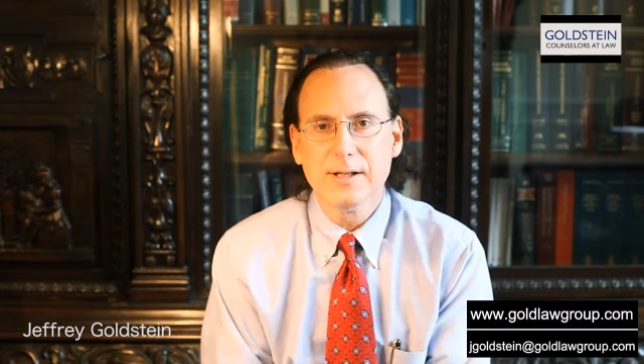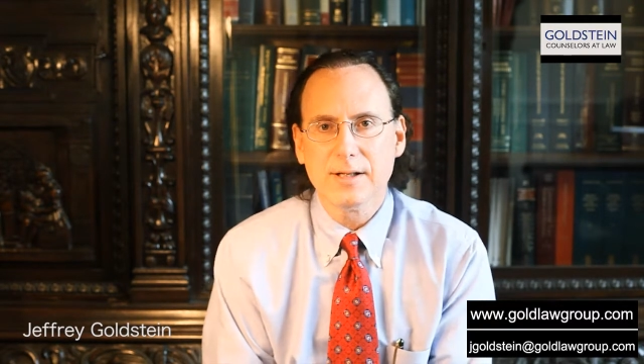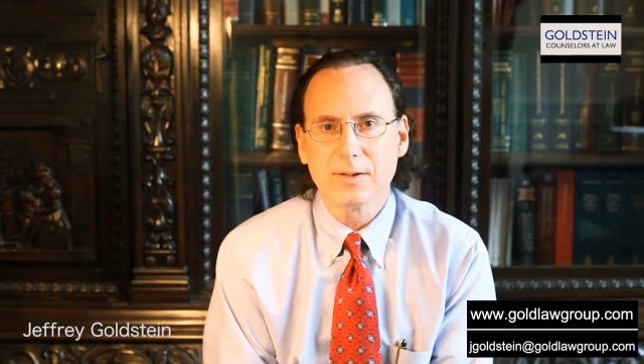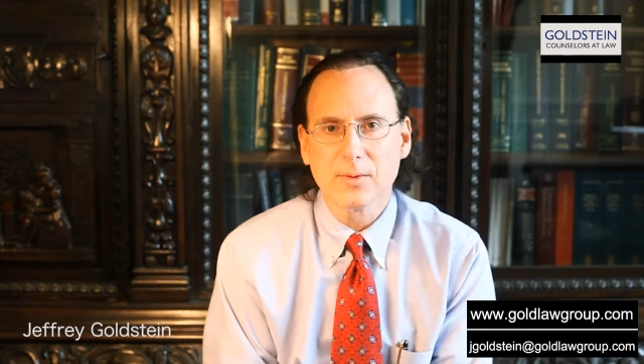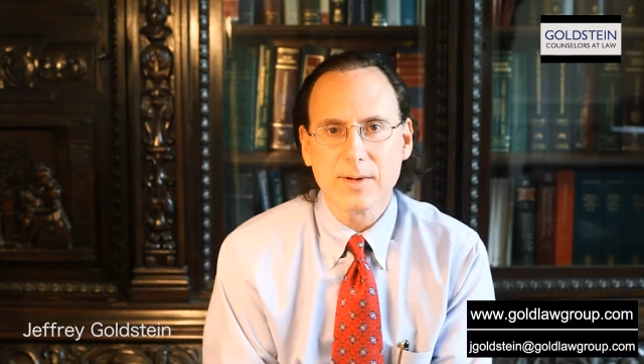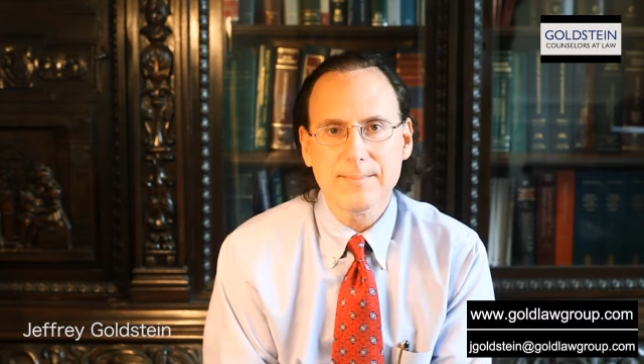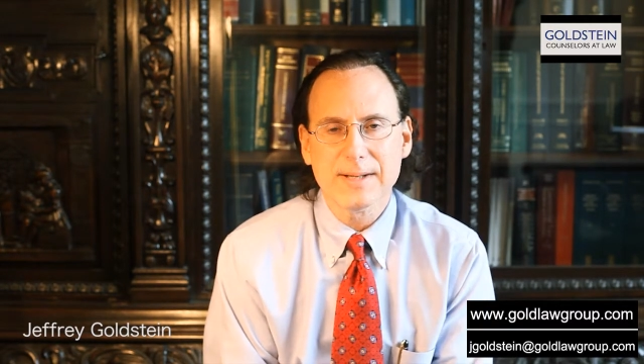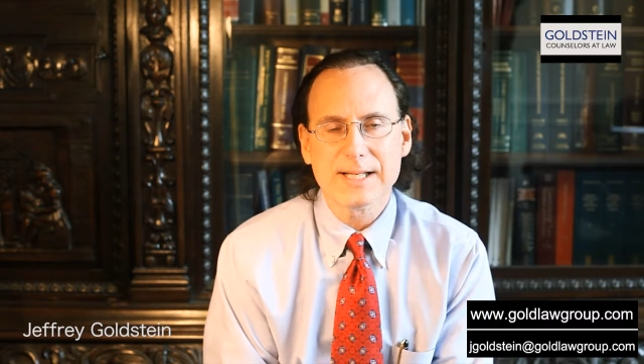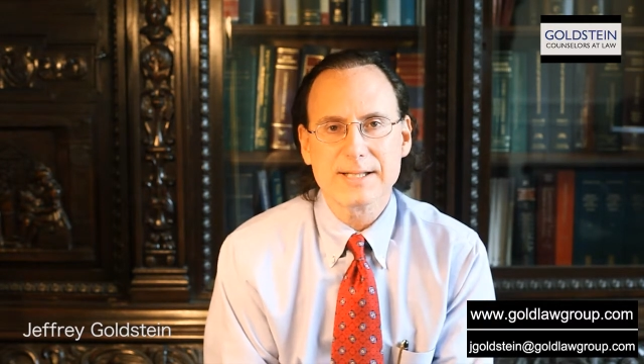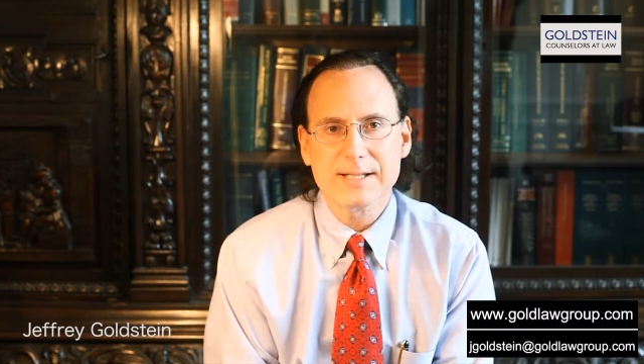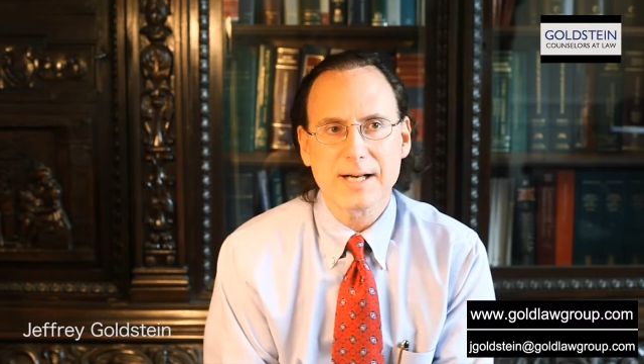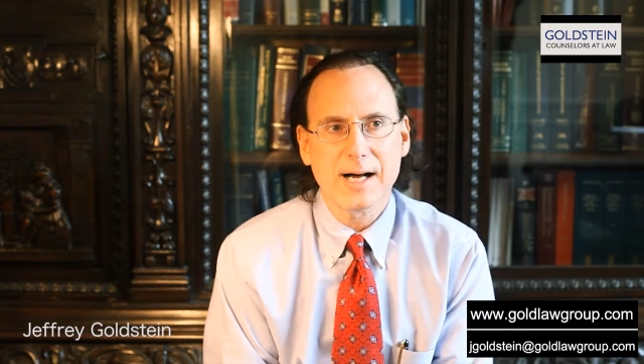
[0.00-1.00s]

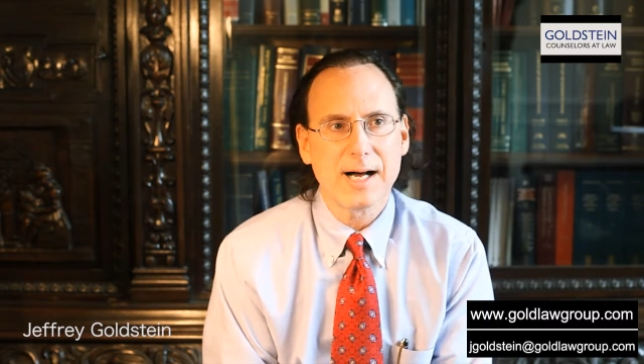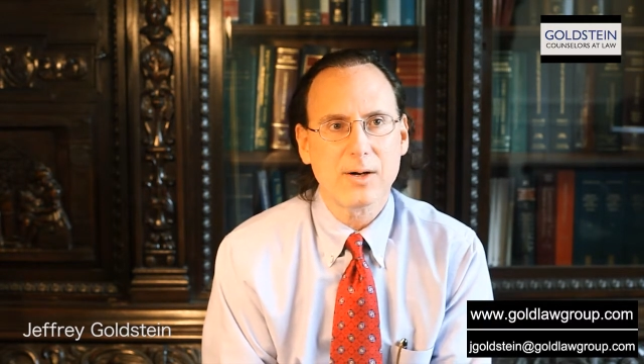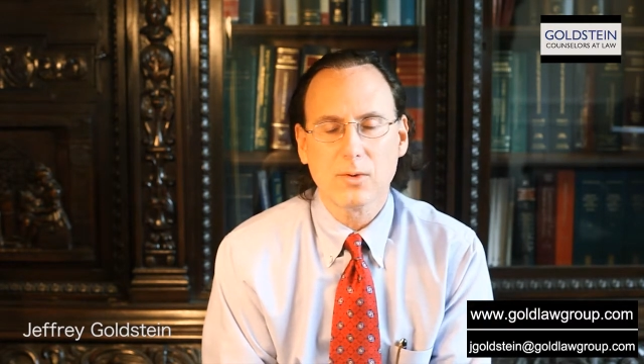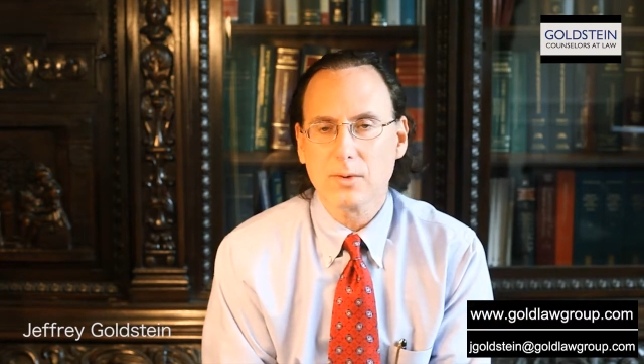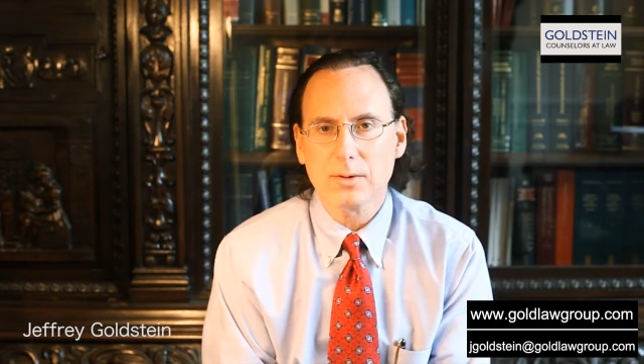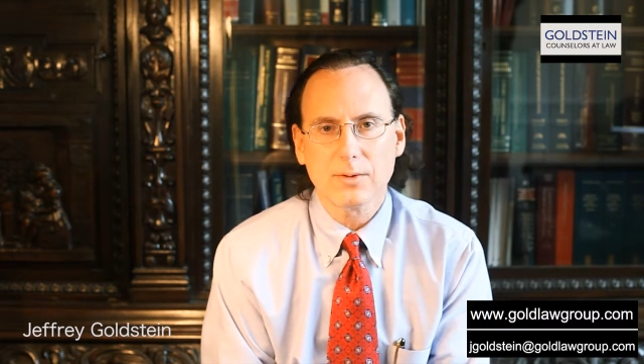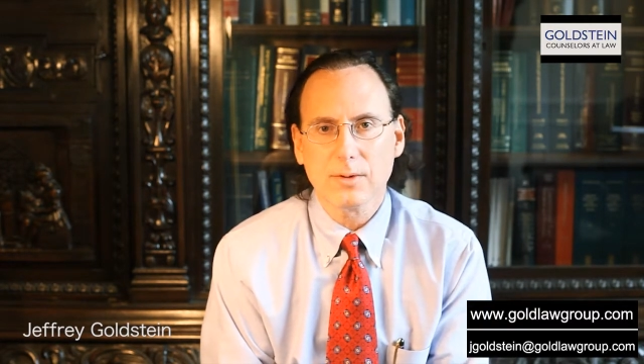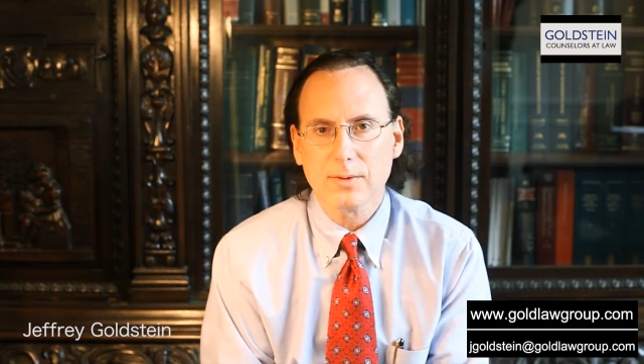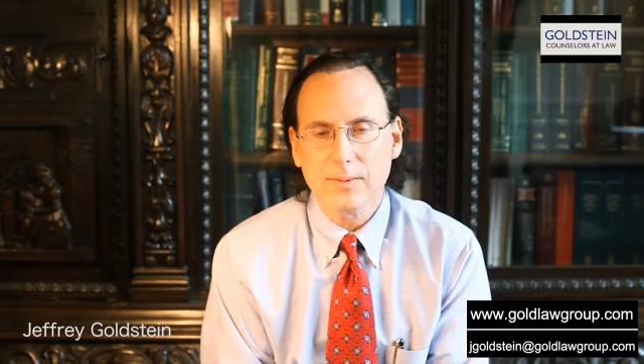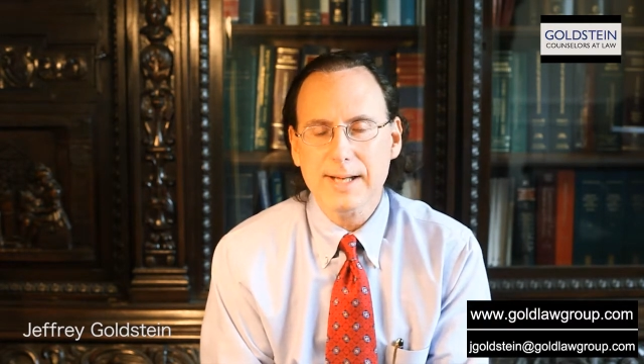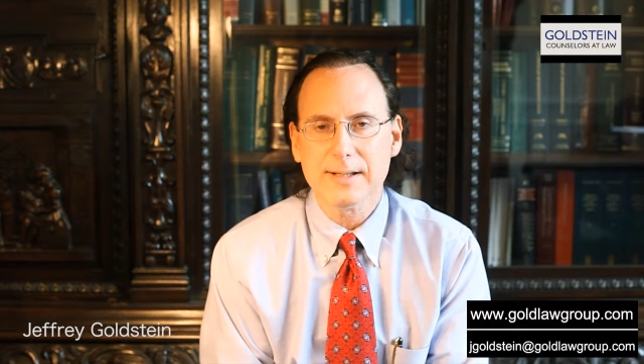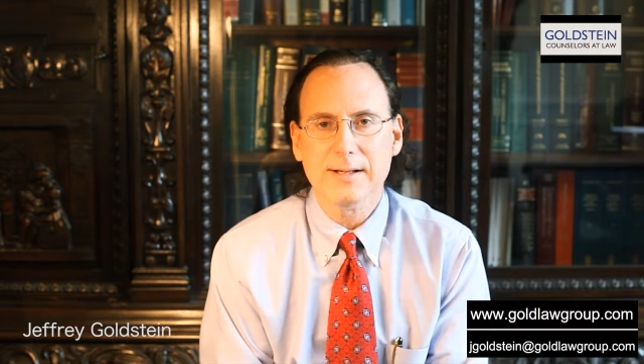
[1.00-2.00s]
agreements, oral or
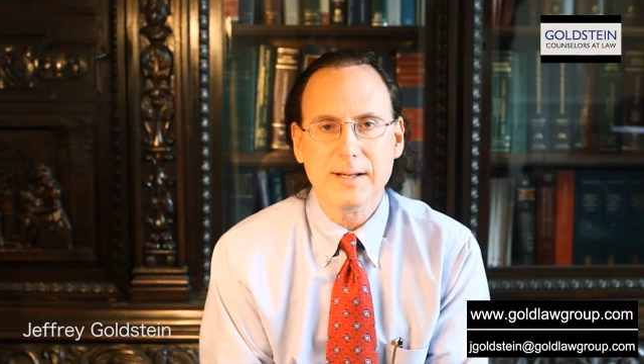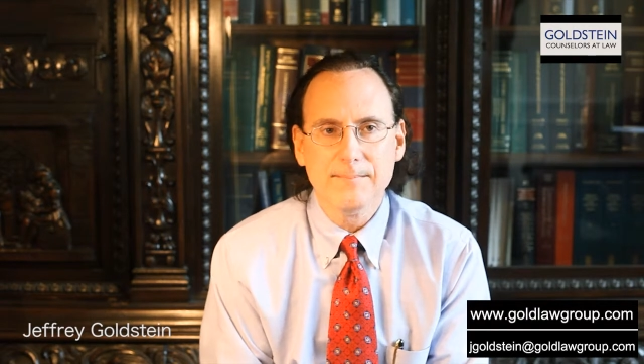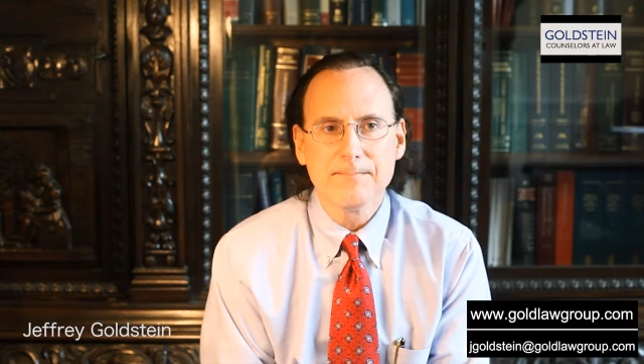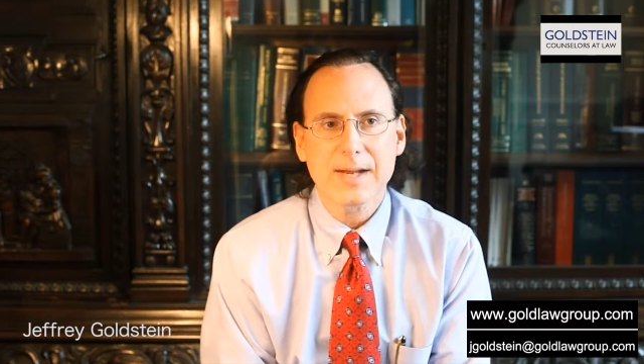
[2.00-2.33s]
written,